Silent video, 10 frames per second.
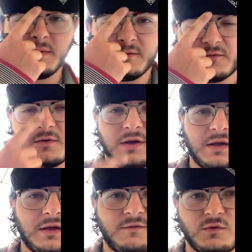be free
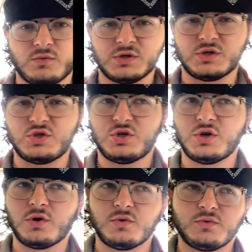if you just
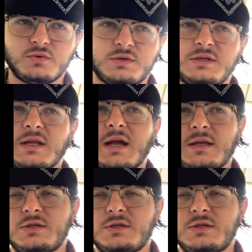chose not